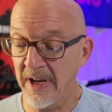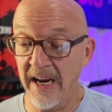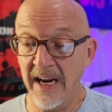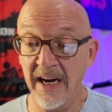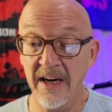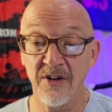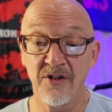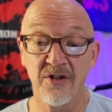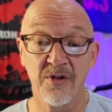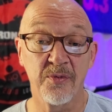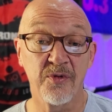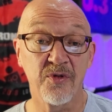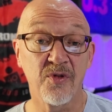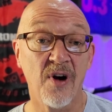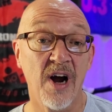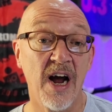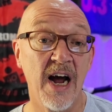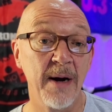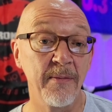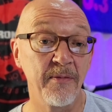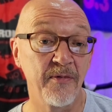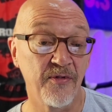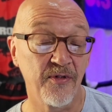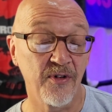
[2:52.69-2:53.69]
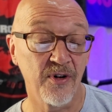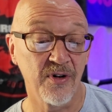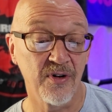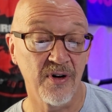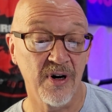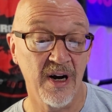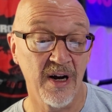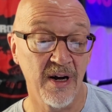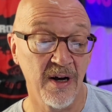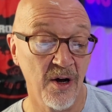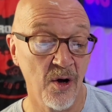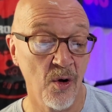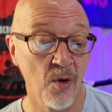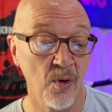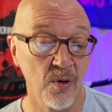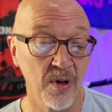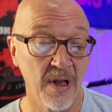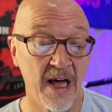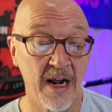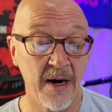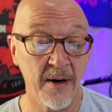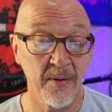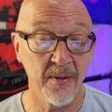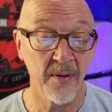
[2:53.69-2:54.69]
and subscribe for a
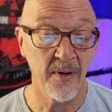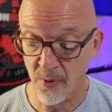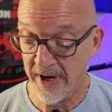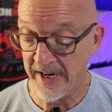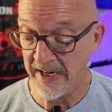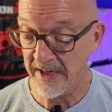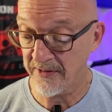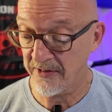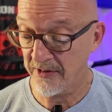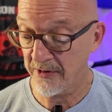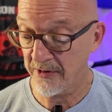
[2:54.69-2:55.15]
whole lot of great